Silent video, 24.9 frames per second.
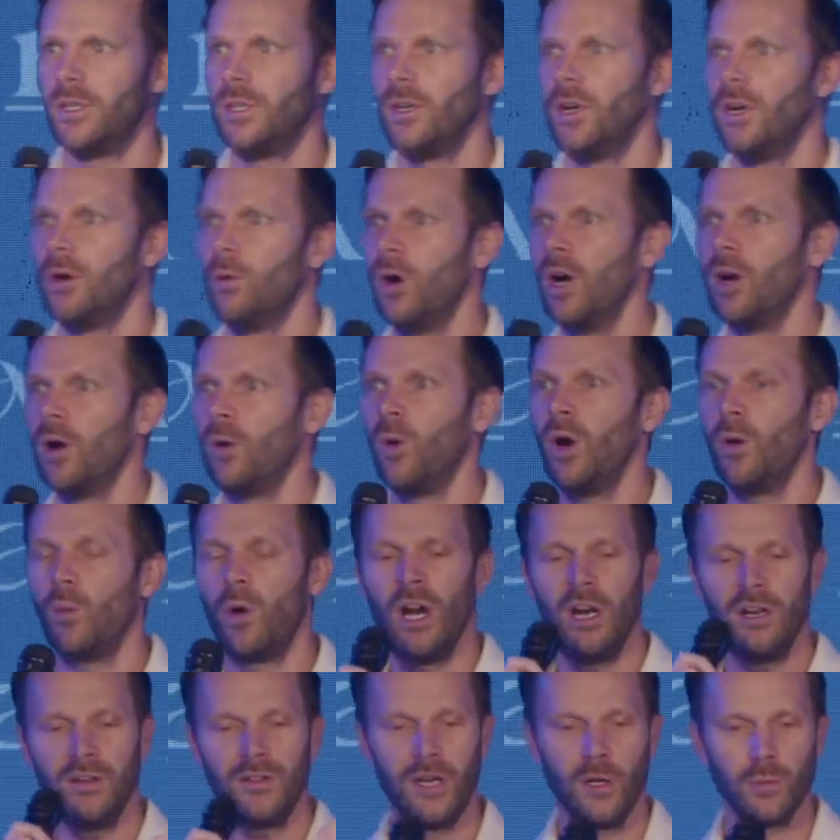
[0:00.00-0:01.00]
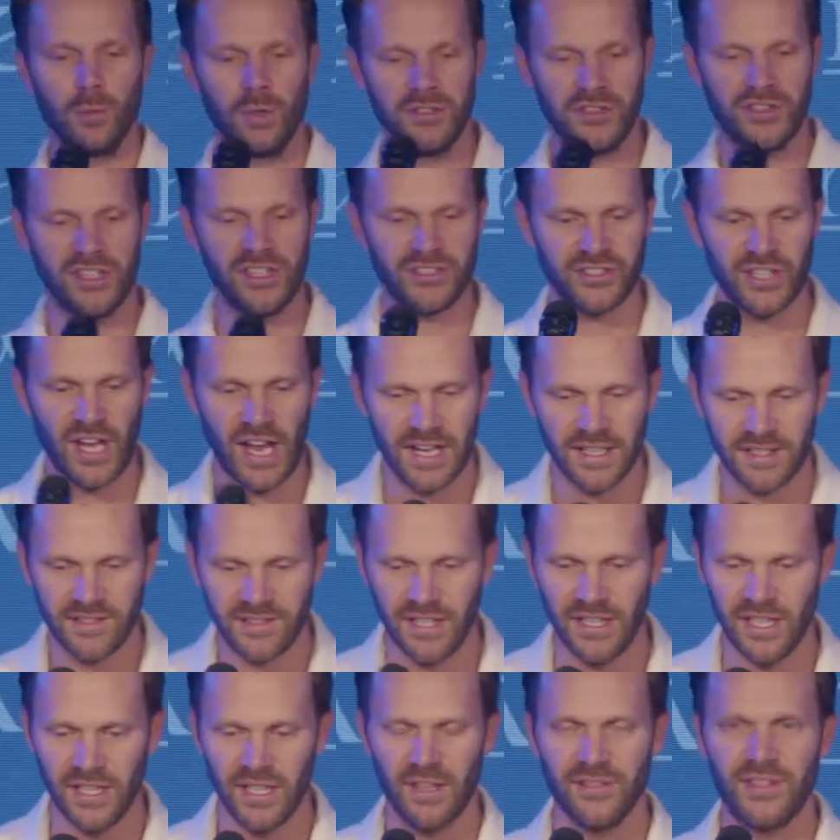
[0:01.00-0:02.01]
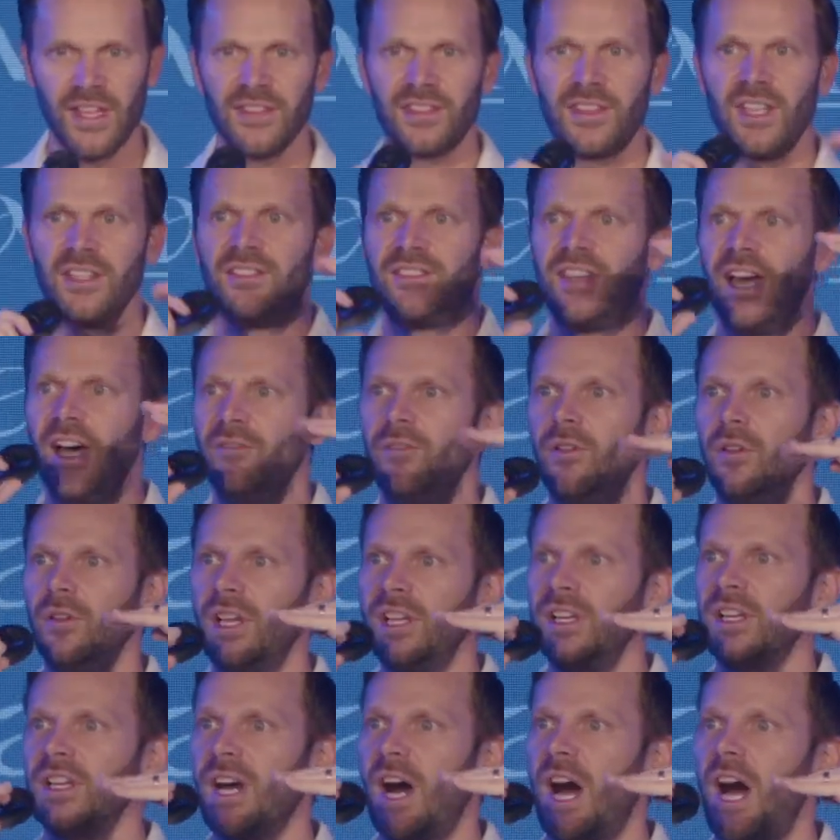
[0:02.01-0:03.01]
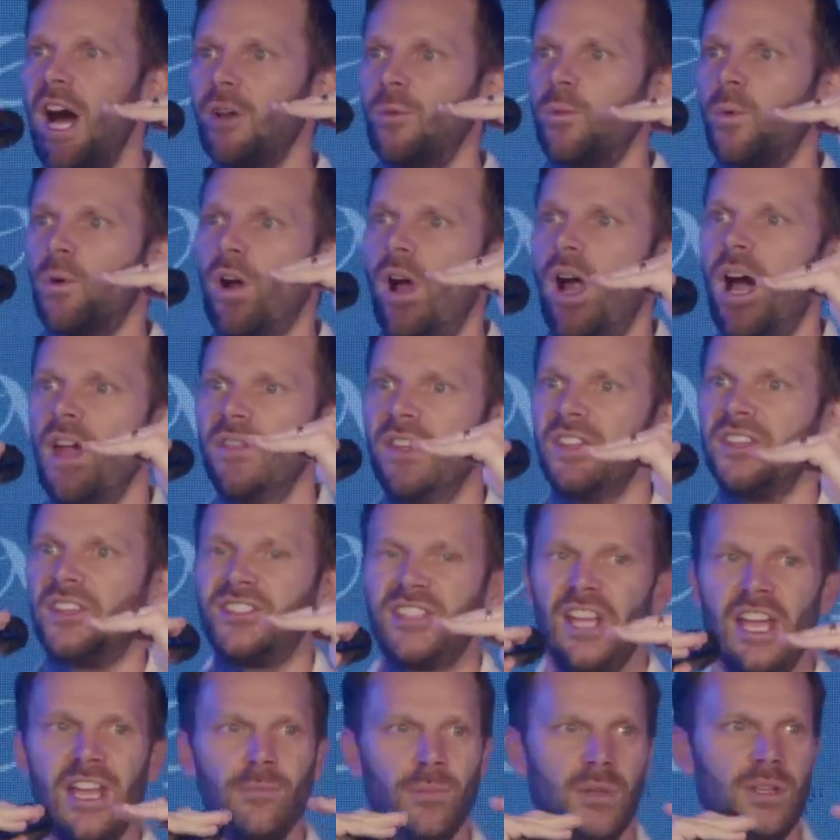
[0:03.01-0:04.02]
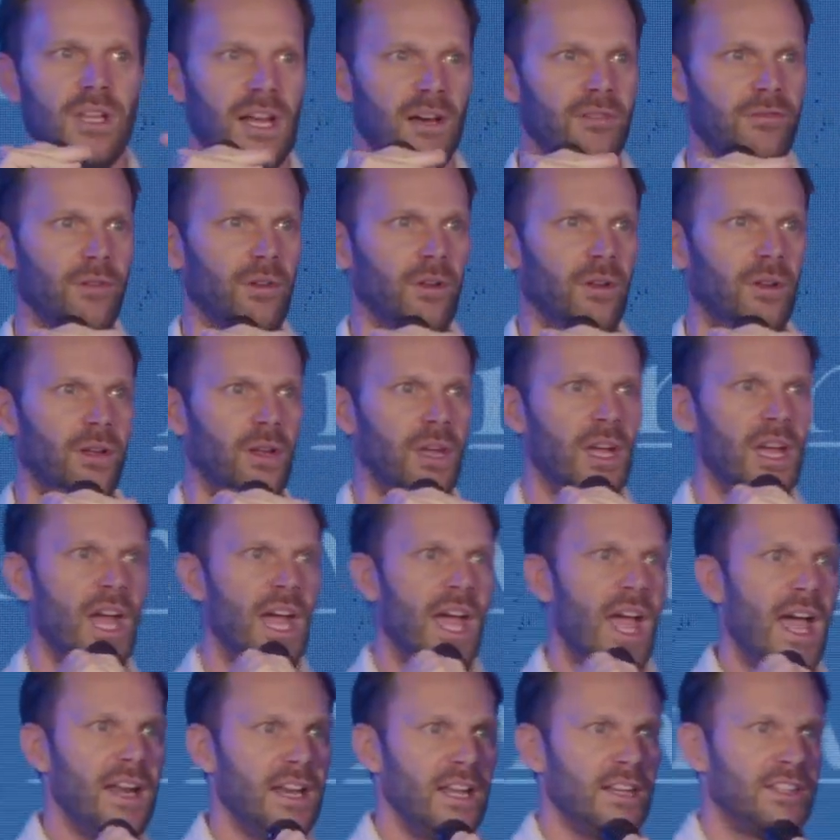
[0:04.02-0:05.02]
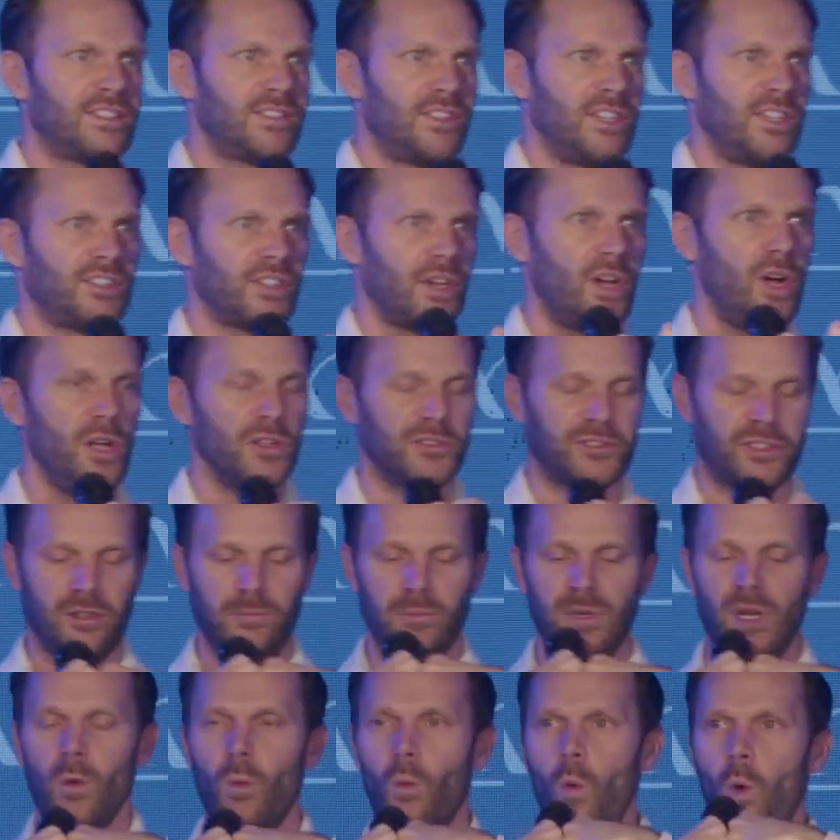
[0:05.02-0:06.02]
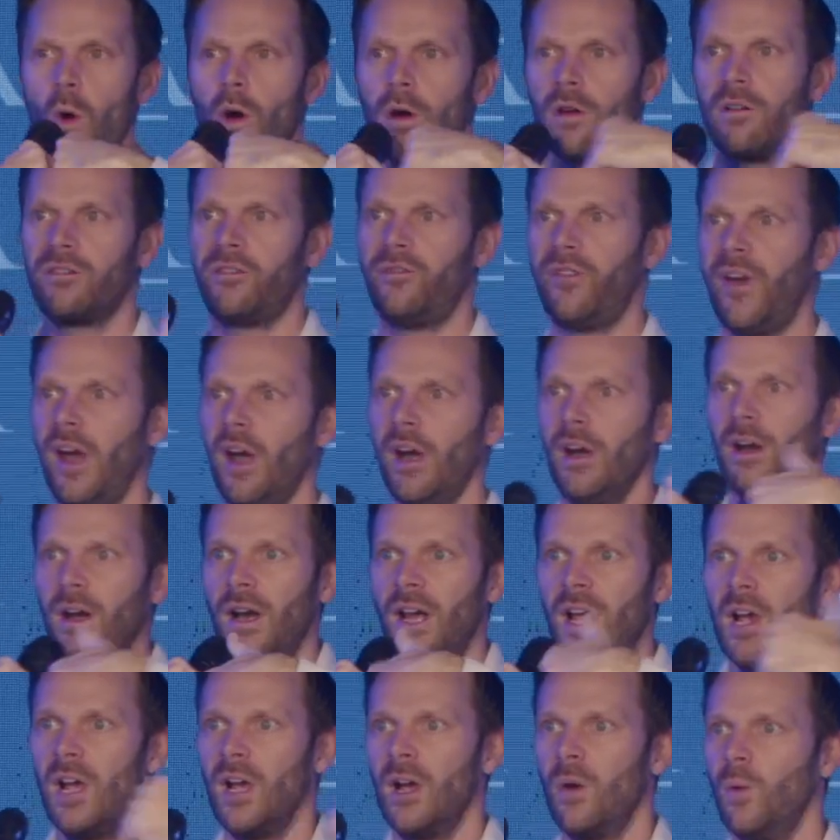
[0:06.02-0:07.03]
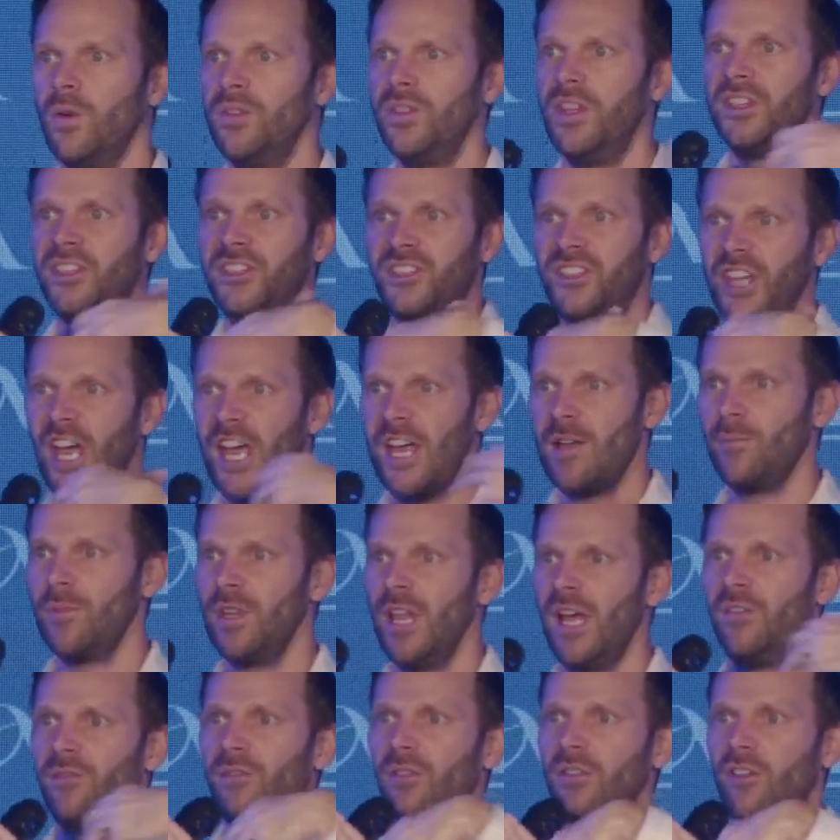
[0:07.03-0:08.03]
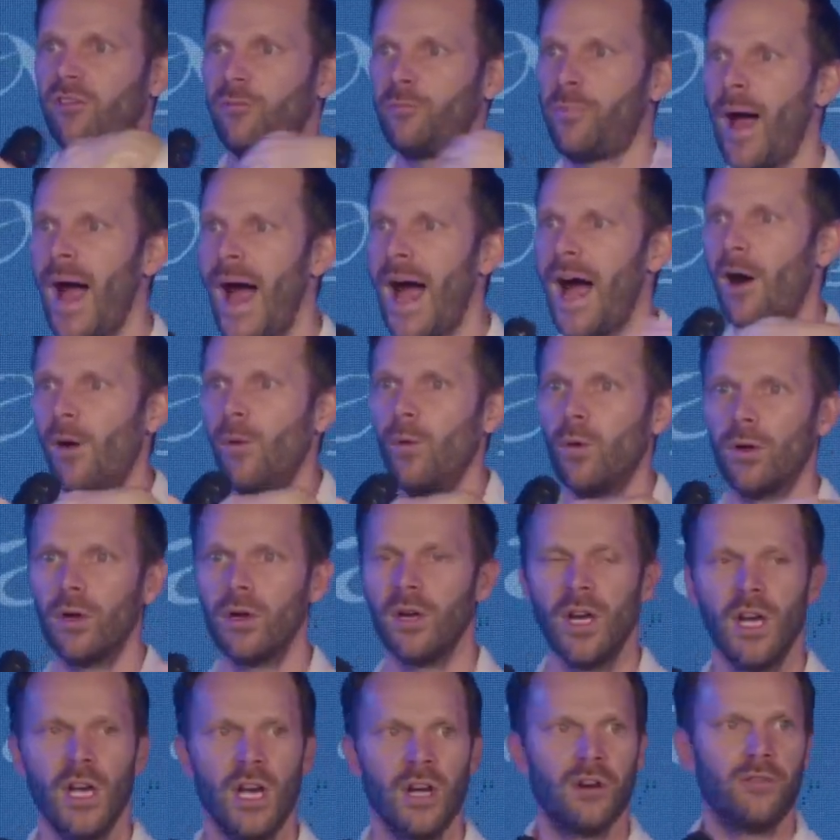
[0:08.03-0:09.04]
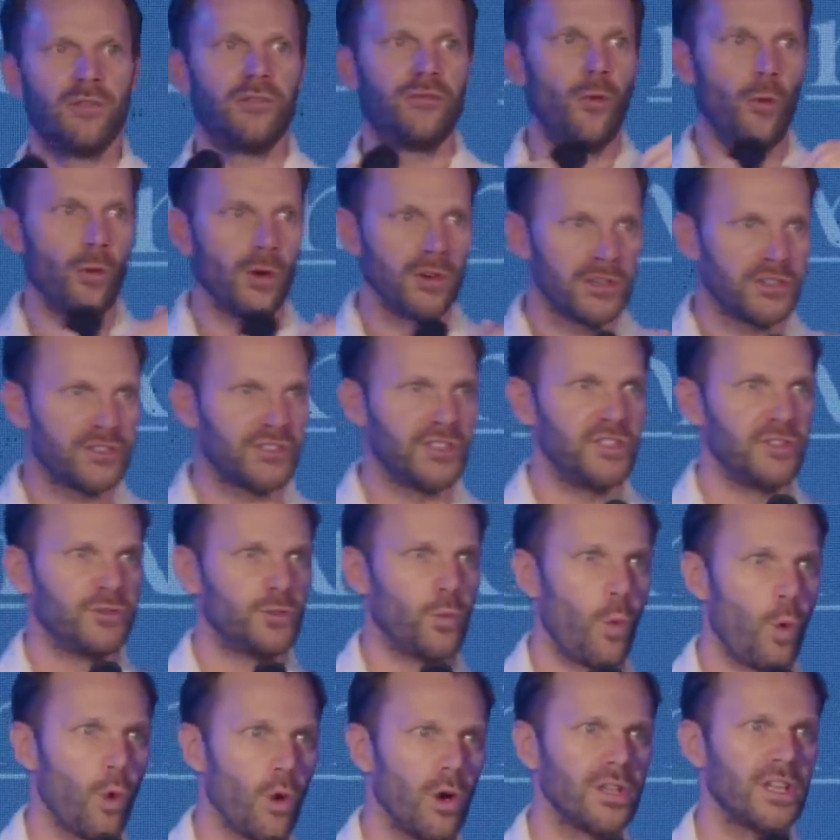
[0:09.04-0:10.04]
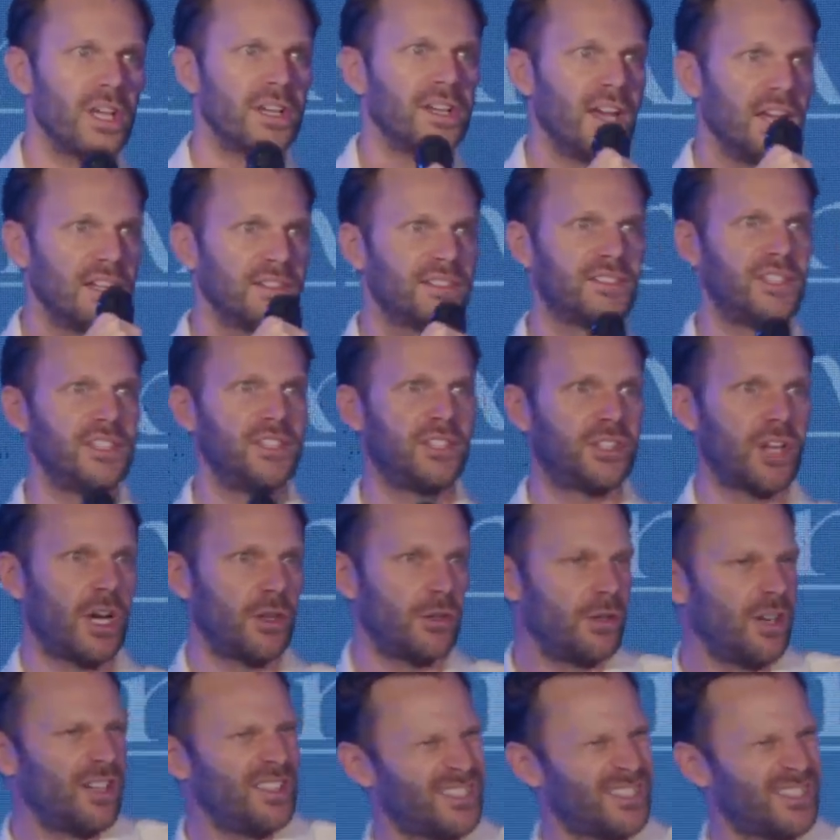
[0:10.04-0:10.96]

where there was this idea that the devil and God were on the same level. And it's this ultimate warfare with the same level of power, forces warring against each other. And